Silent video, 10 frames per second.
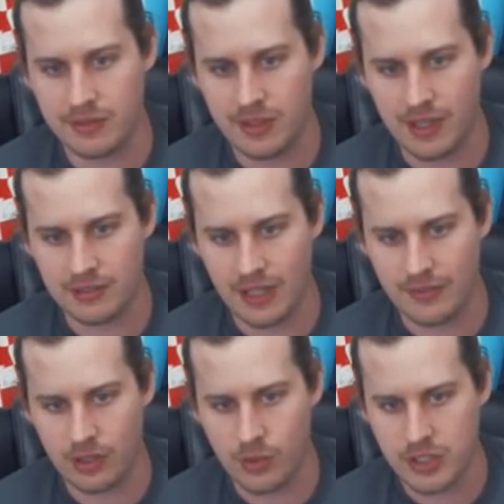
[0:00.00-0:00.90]
even saying? It's not
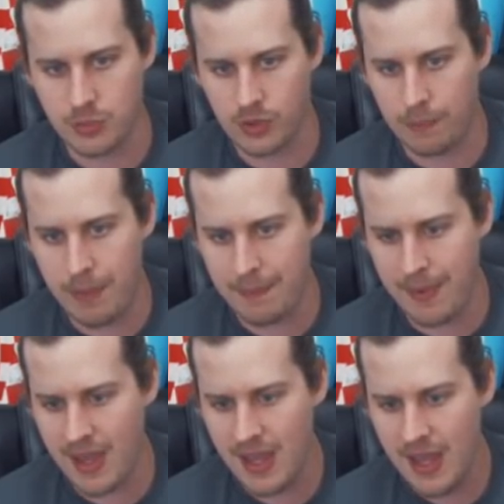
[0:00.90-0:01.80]
even a question. We'll go
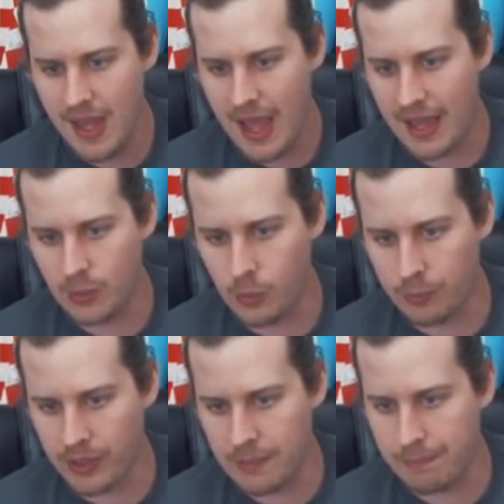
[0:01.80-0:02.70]
Pepe, and then
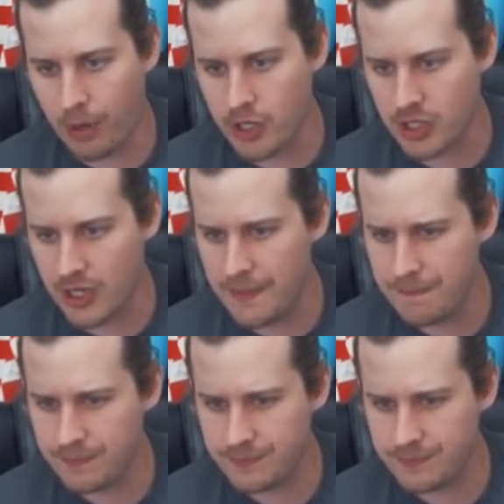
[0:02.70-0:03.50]
we'll bring in Bartra.